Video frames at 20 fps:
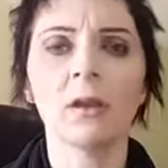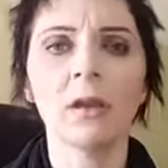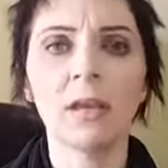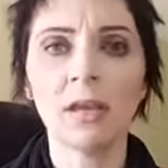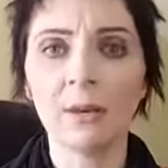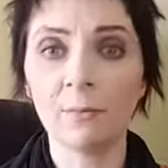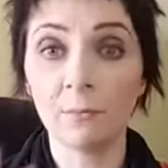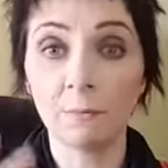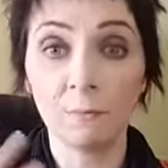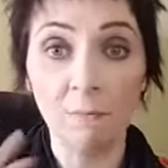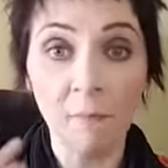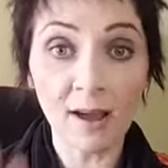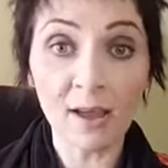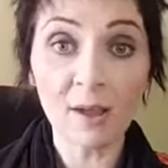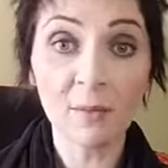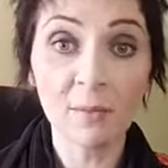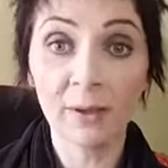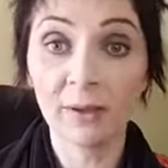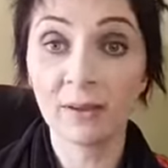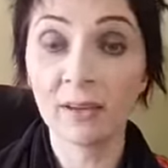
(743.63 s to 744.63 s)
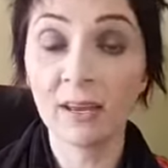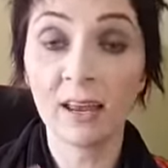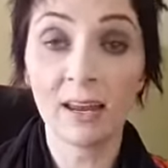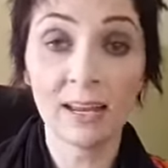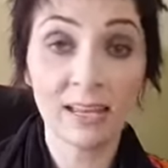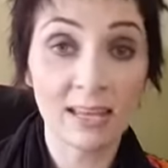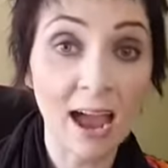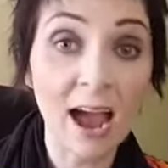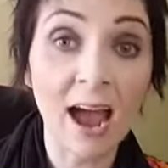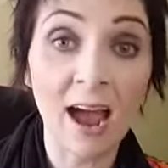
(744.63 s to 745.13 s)
In my opinion,
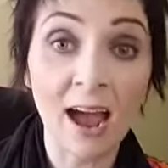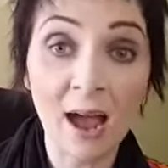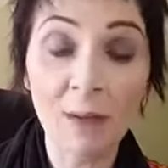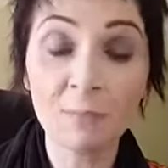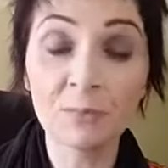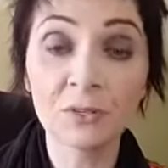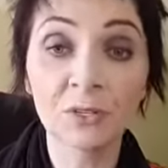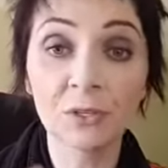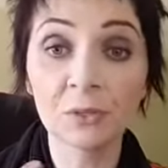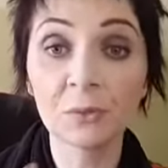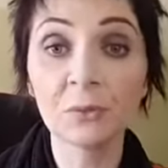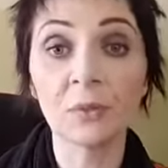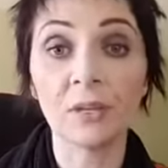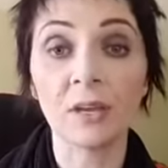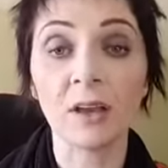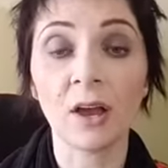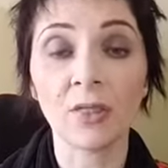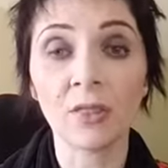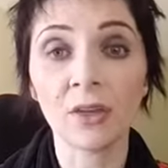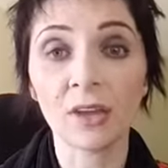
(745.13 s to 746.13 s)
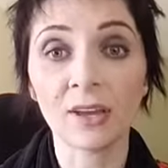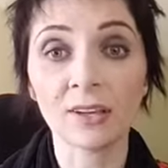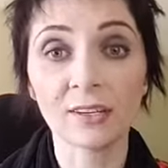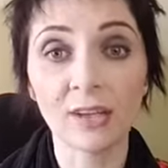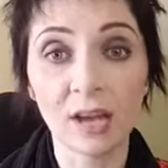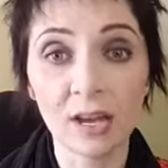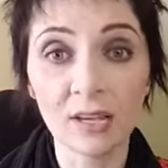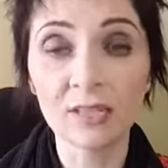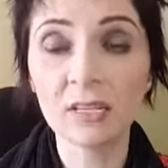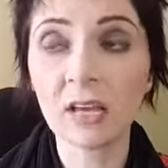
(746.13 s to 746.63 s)
yeah, absolutely. I think it
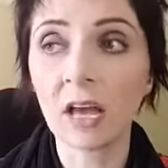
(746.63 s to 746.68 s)
does.